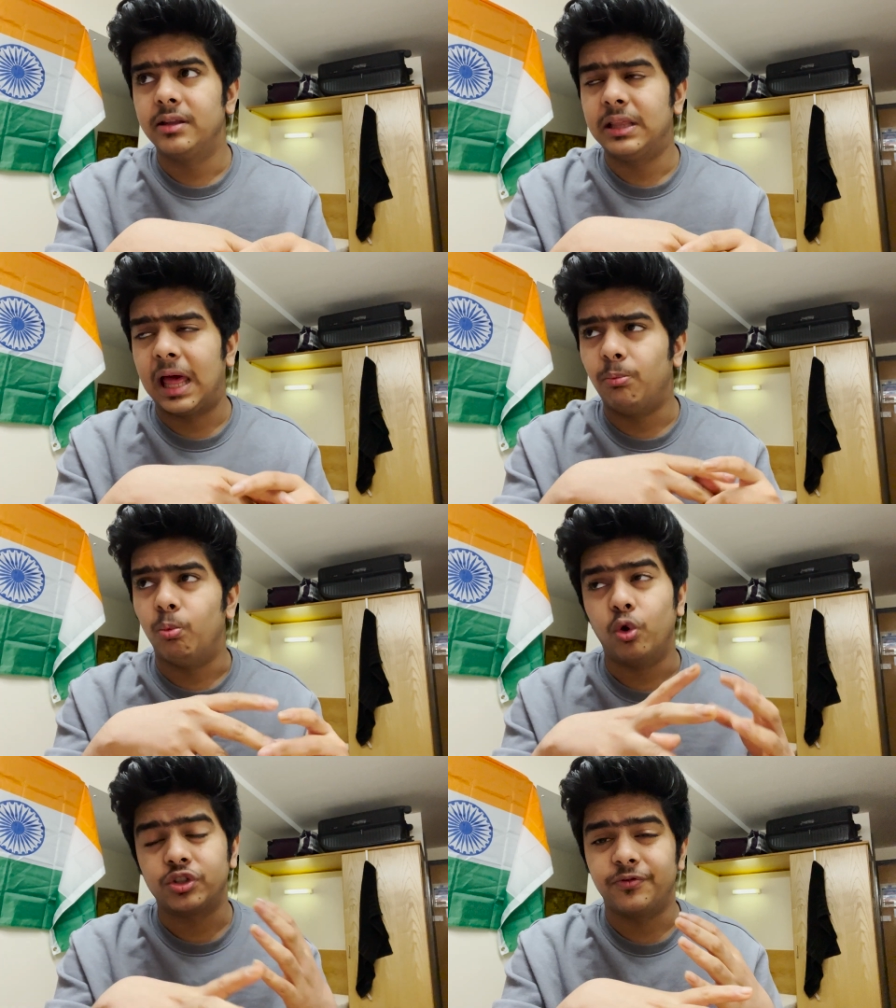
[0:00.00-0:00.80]

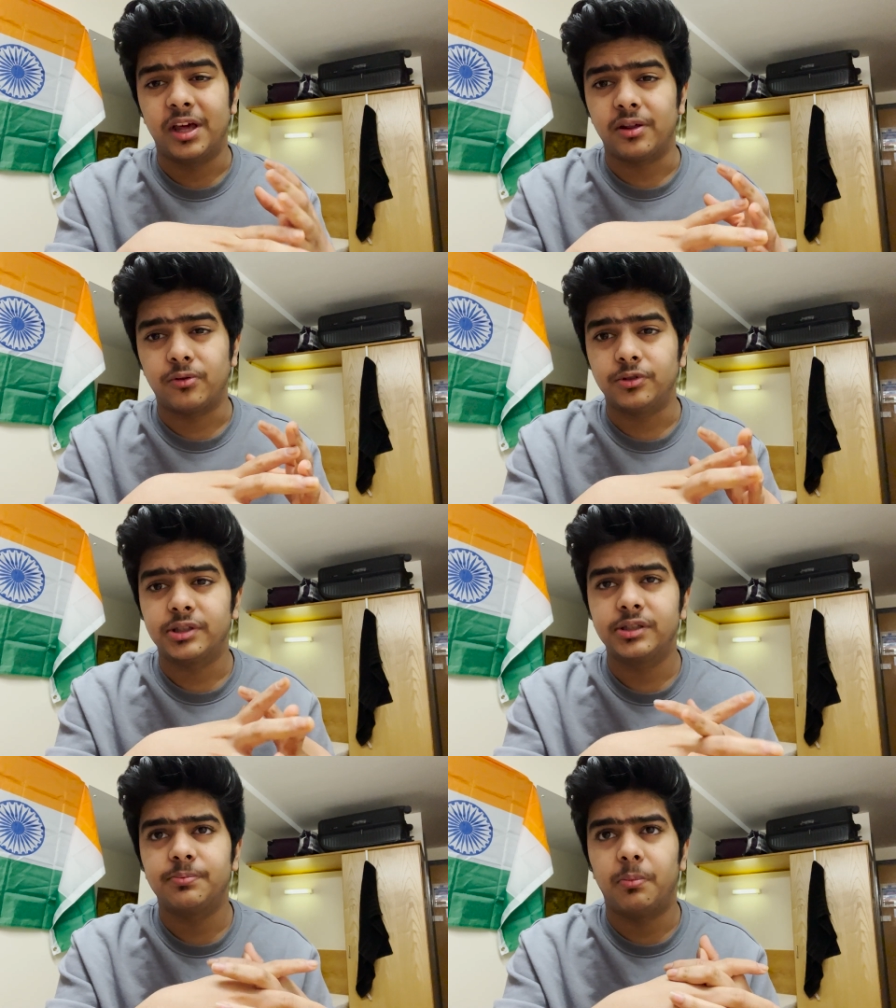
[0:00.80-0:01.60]
than most of the other
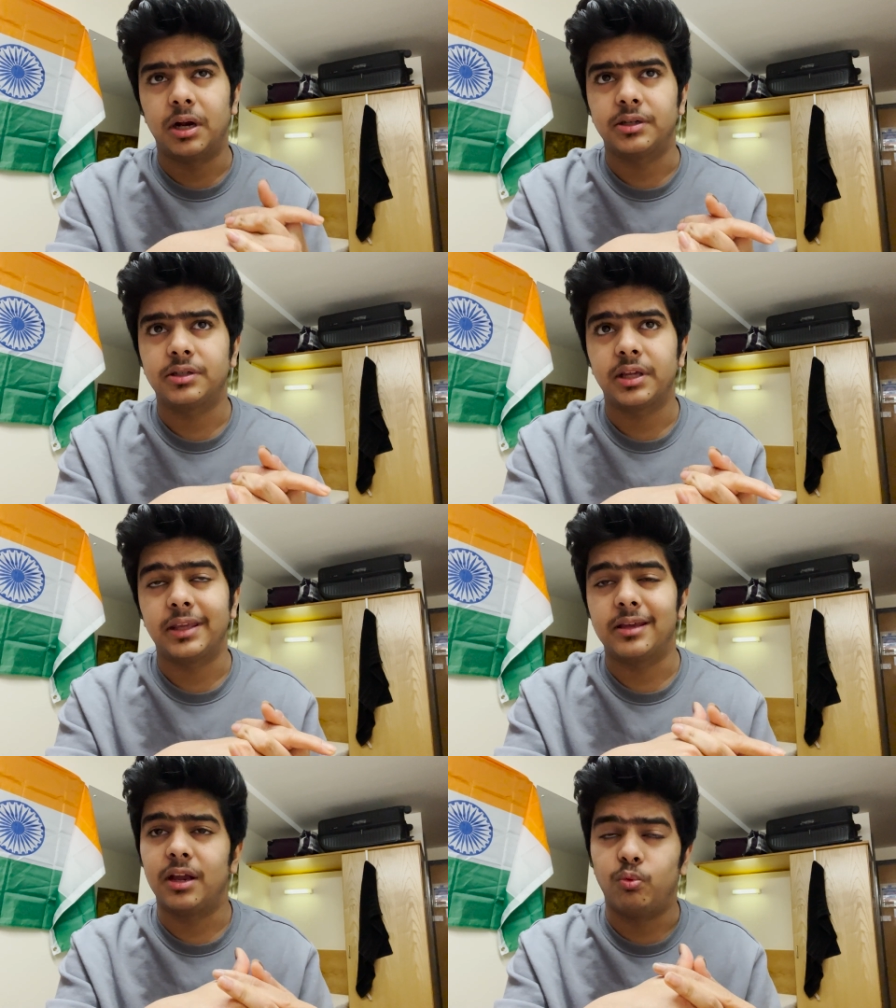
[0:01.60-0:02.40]
courses, but
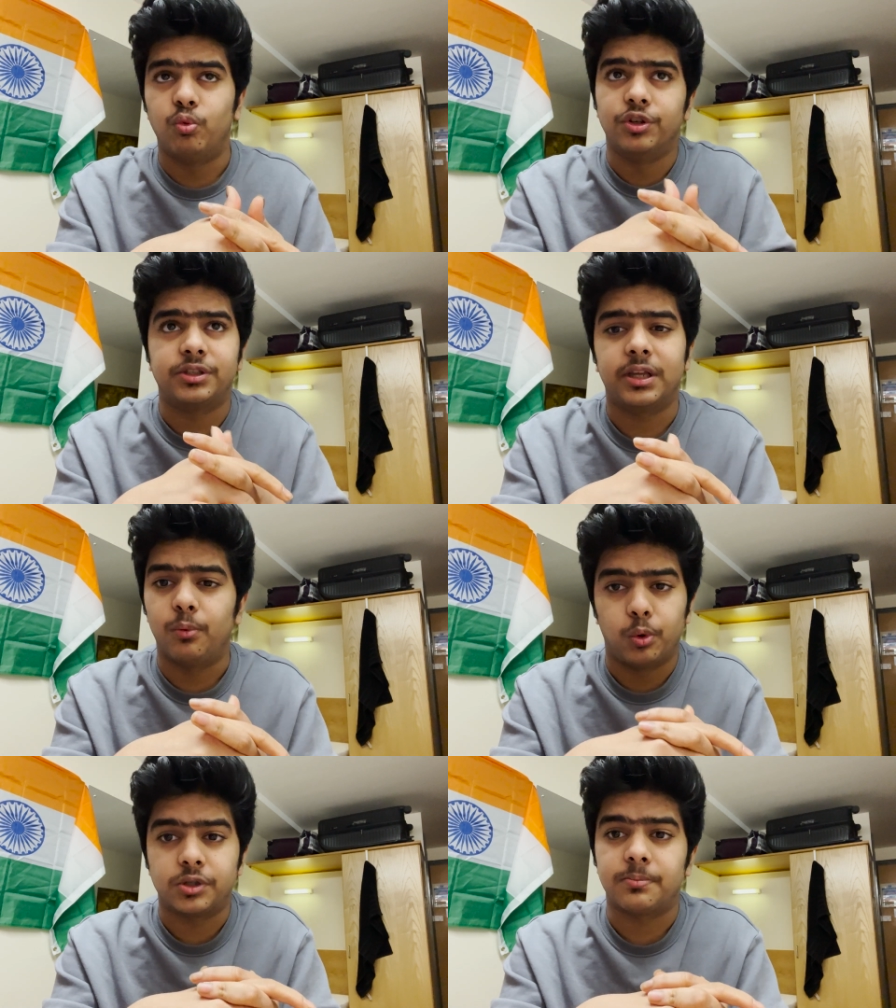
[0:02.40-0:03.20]
it
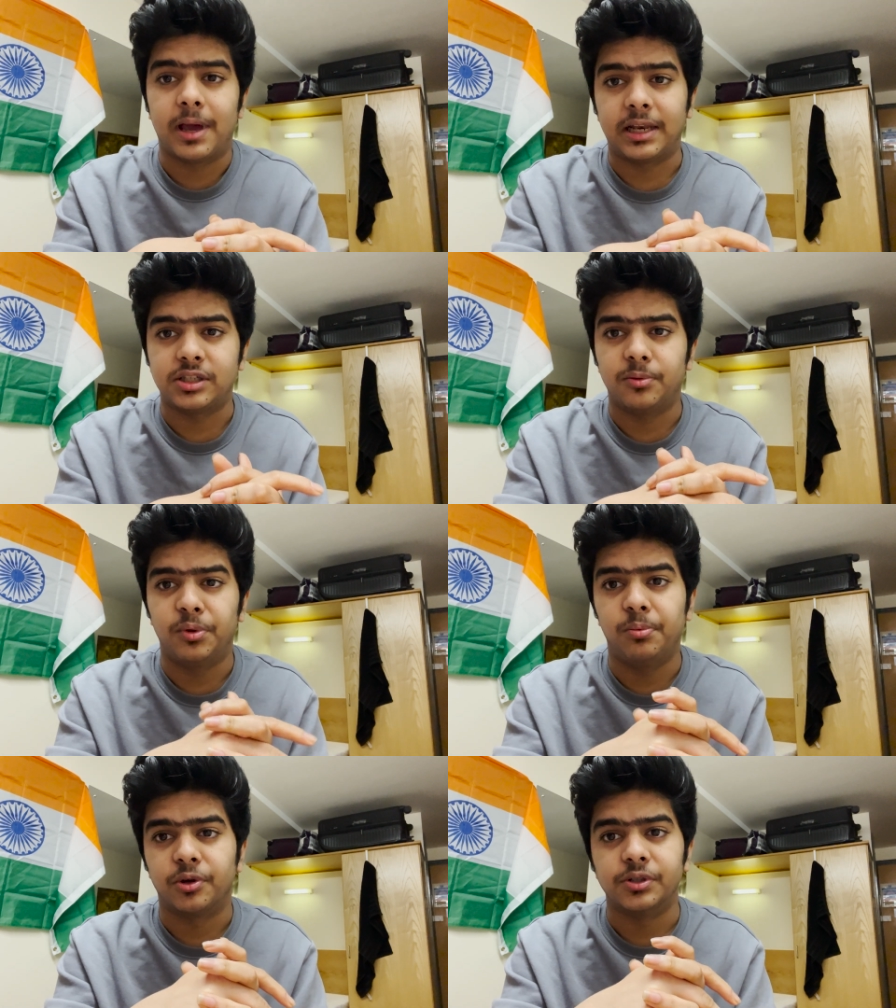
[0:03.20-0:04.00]
was
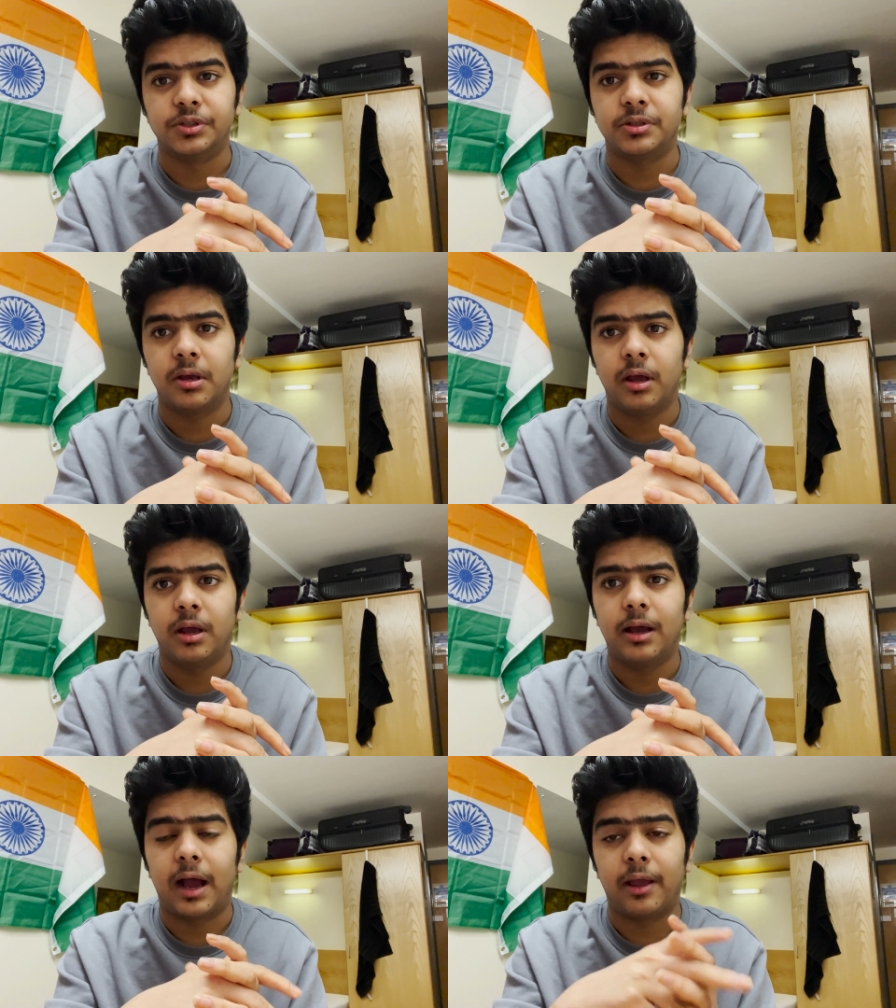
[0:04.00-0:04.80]
manageable because
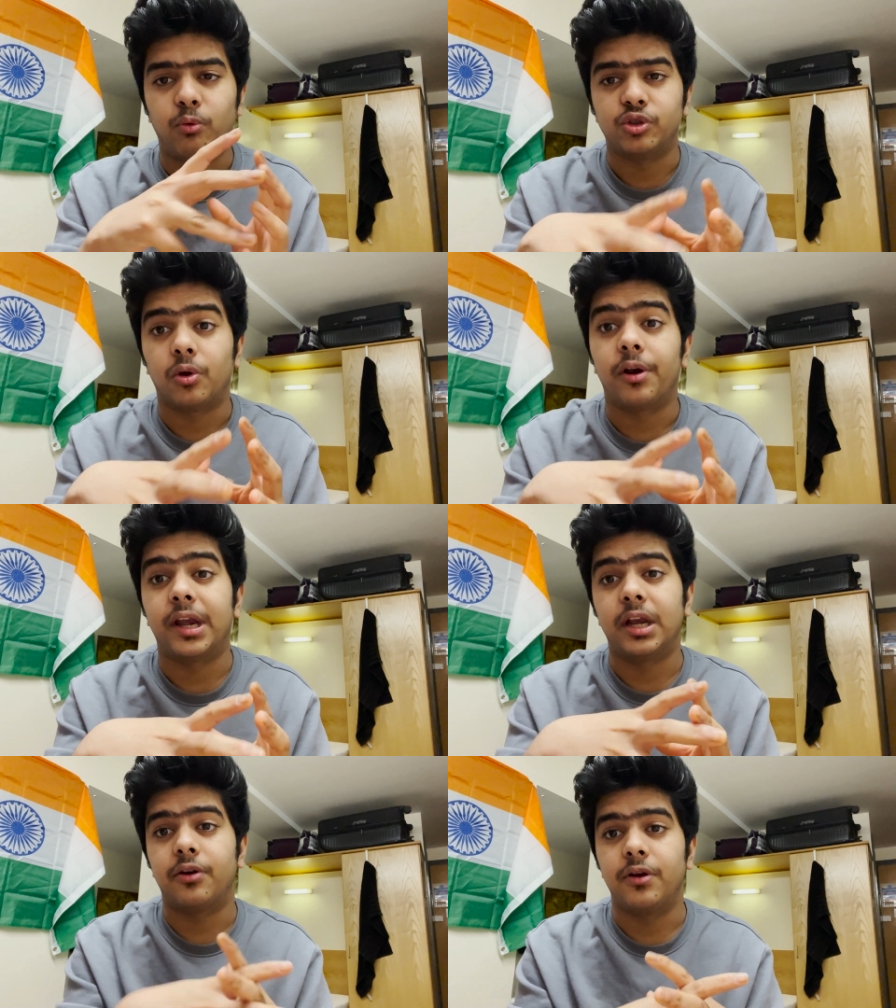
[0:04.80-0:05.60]
I was
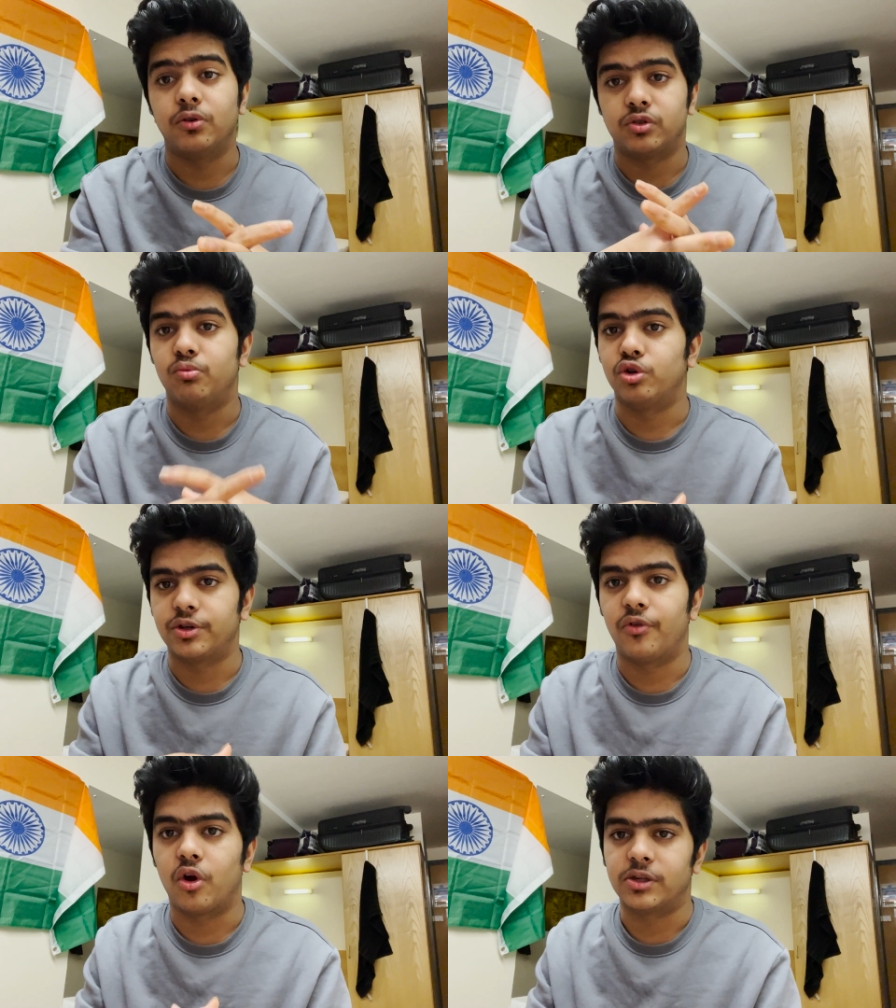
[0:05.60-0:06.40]
already introduced to most
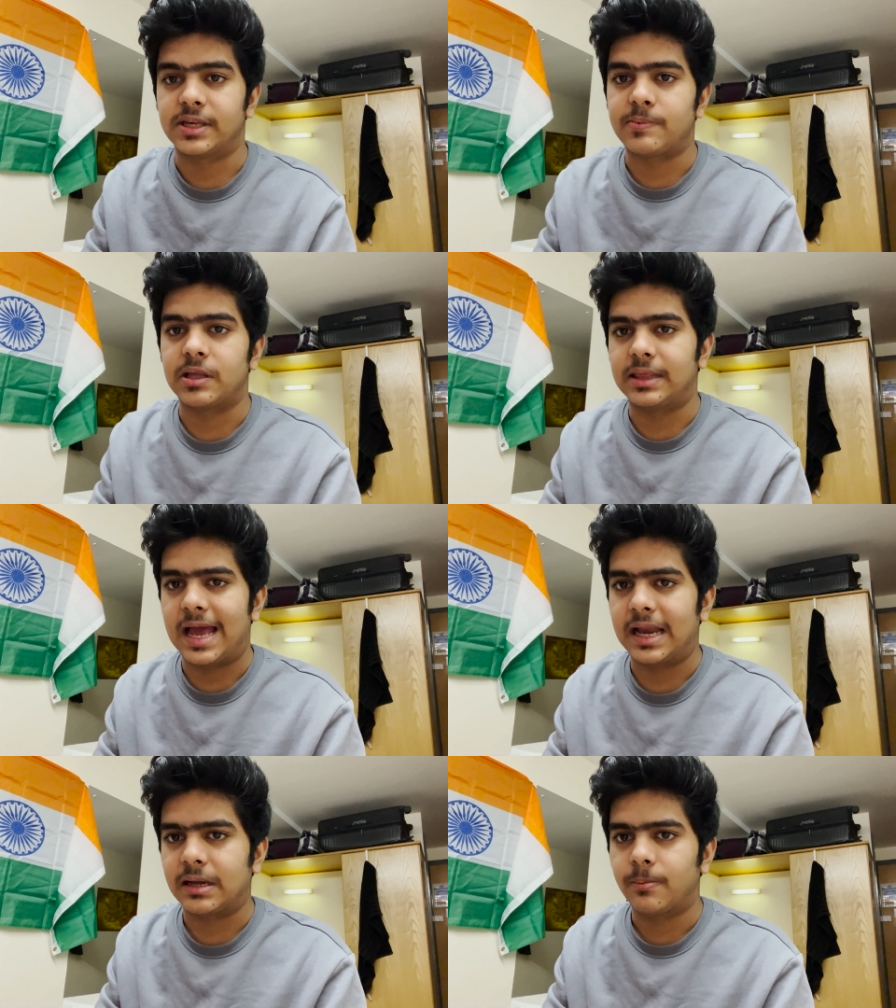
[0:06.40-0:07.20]
of the concepts in that.